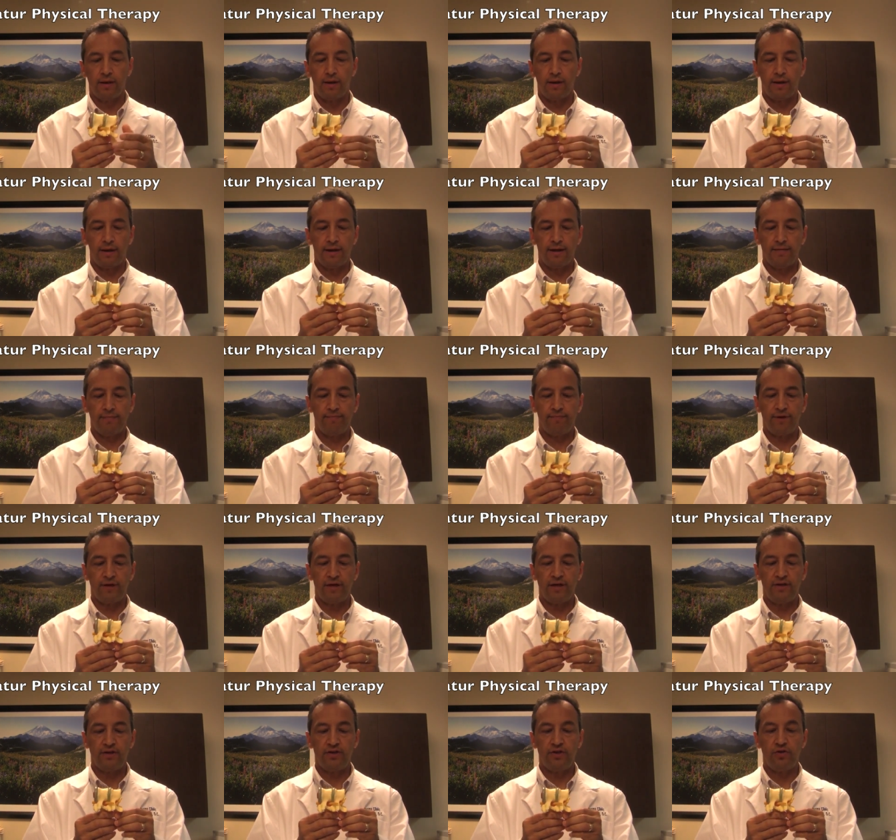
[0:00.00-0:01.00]
Um,
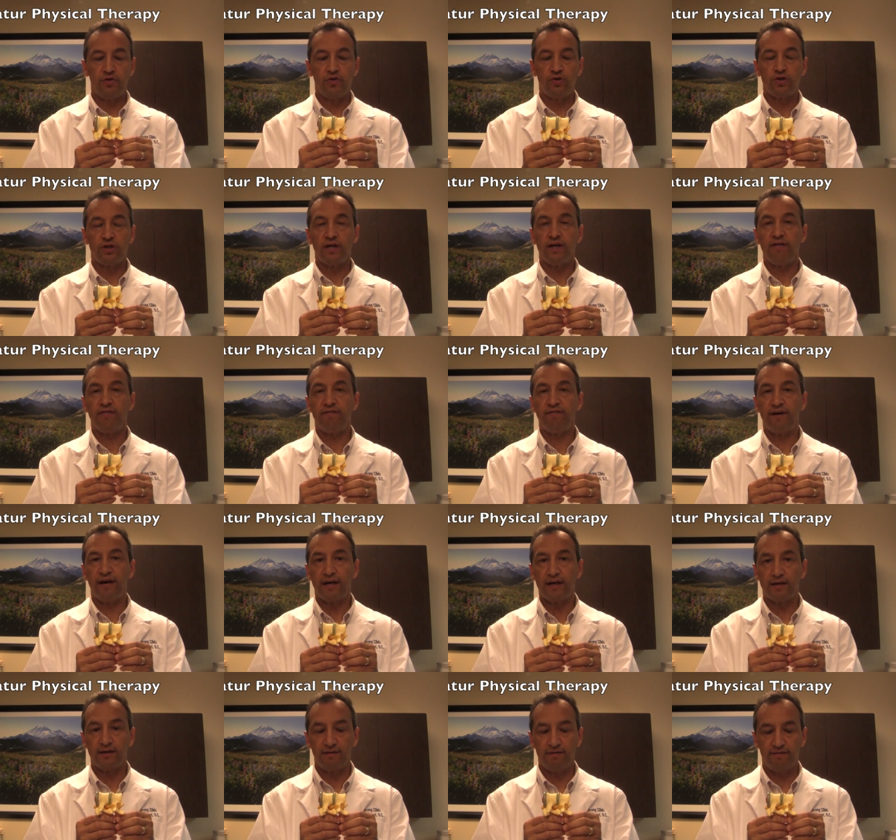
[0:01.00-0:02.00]
it is usually
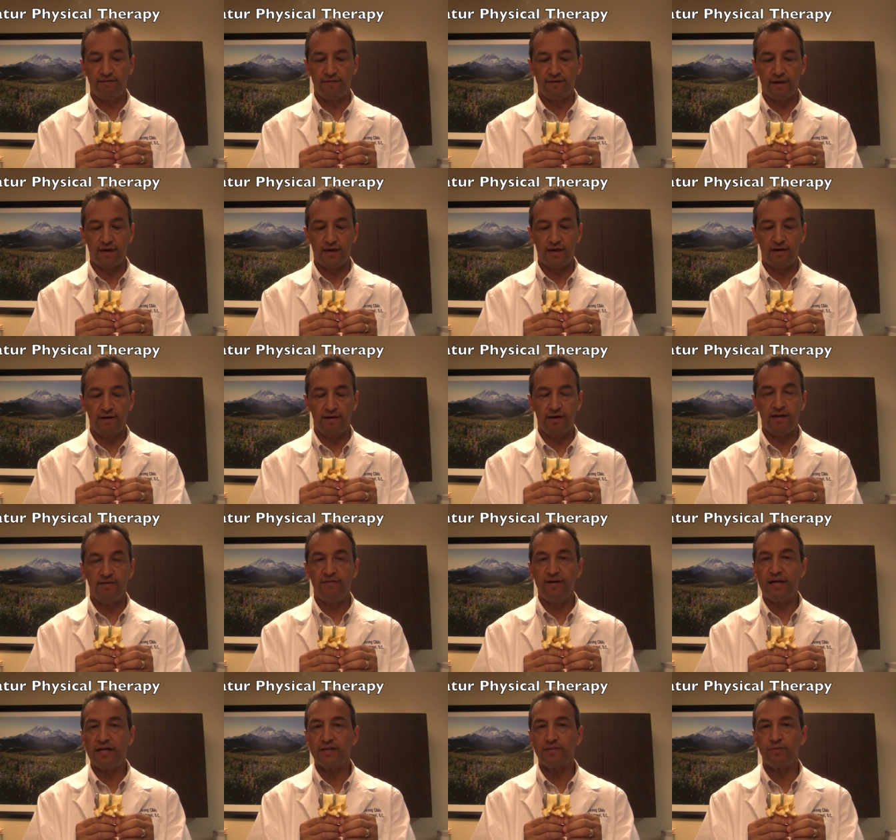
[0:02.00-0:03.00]
effective uh, in the
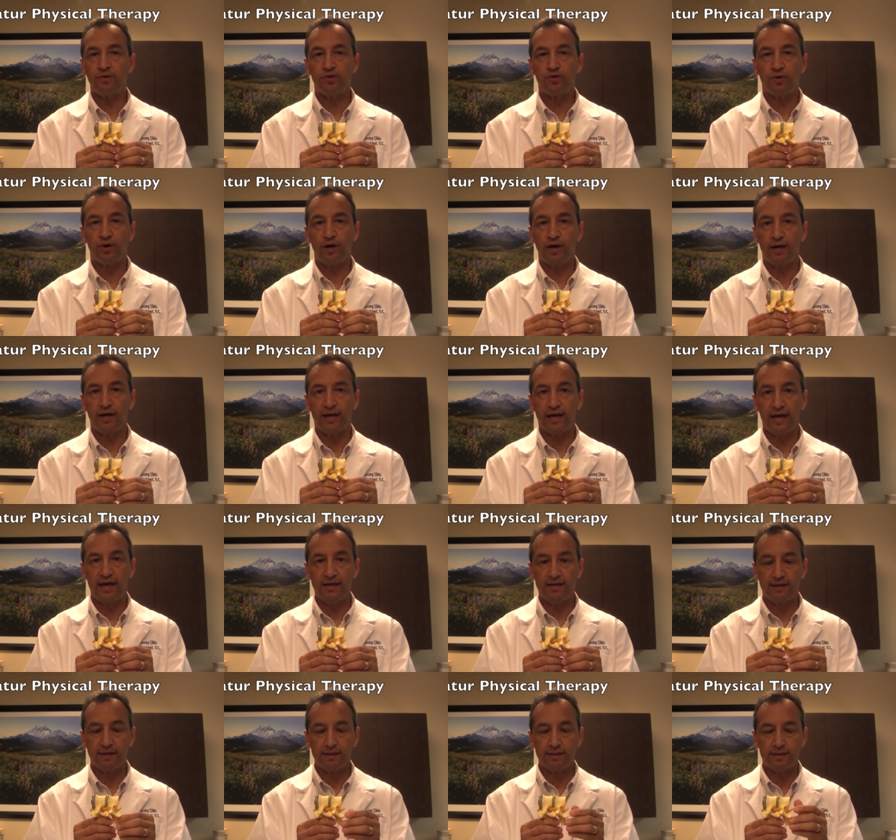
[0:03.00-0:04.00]
vast majority of
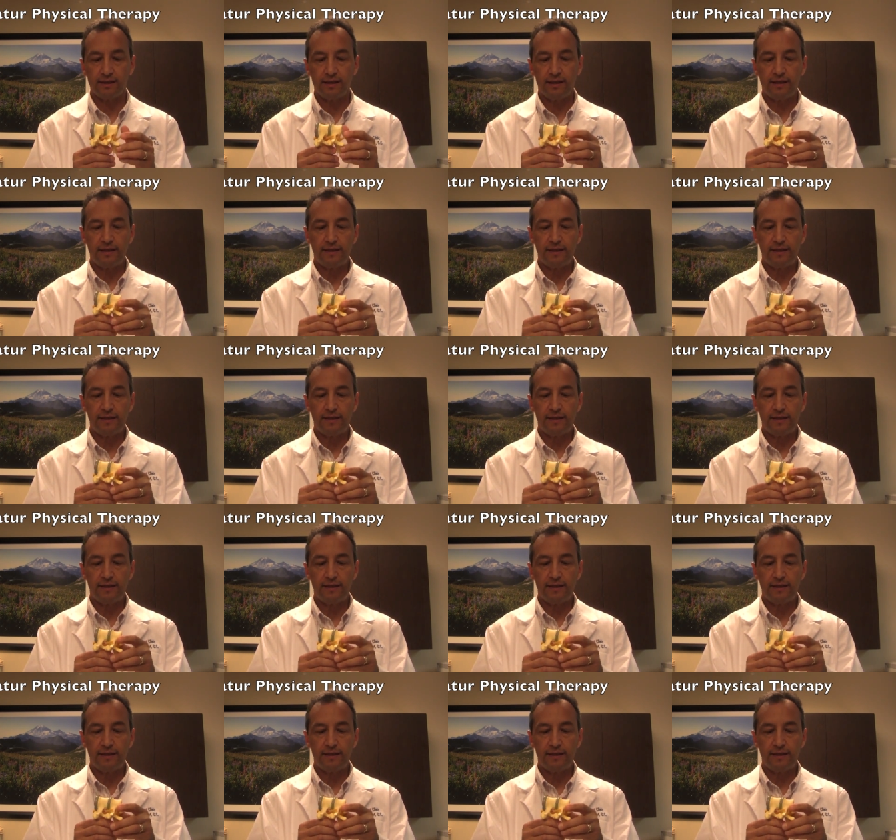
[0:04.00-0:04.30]
cases.